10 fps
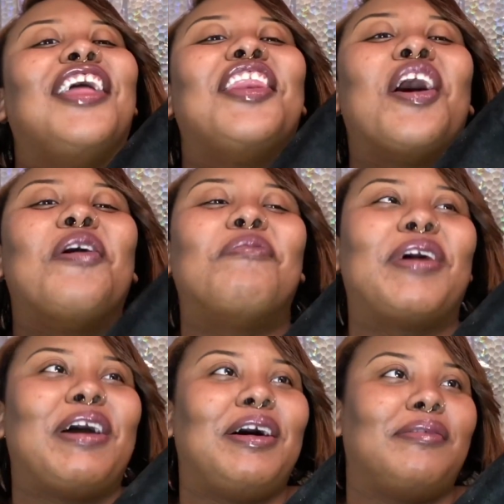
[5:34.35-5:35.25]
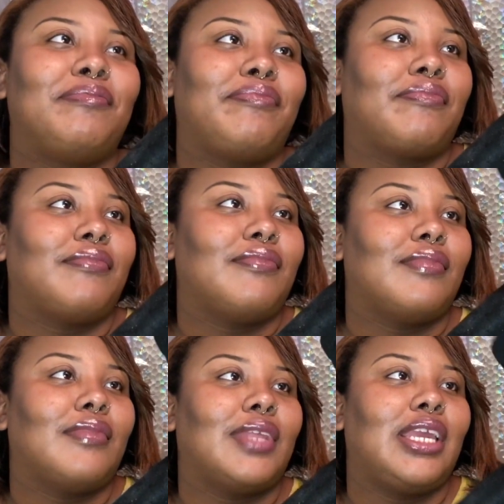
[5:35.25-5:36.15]
No, but um,
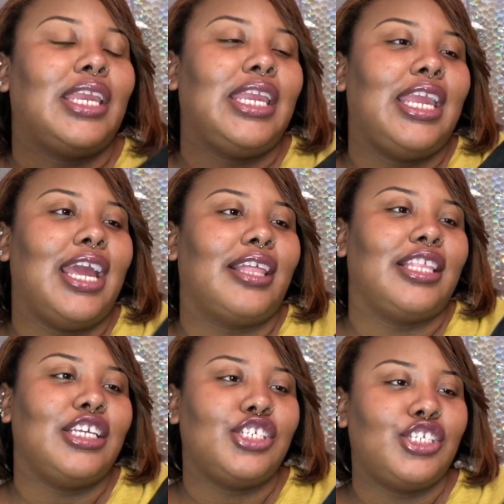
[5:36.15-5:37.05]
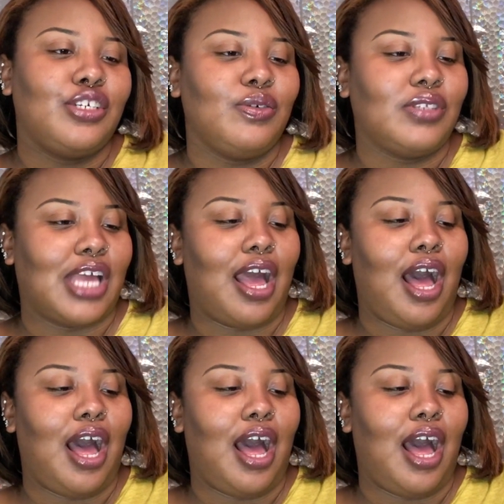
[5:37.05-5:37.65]
yeah, these shoes,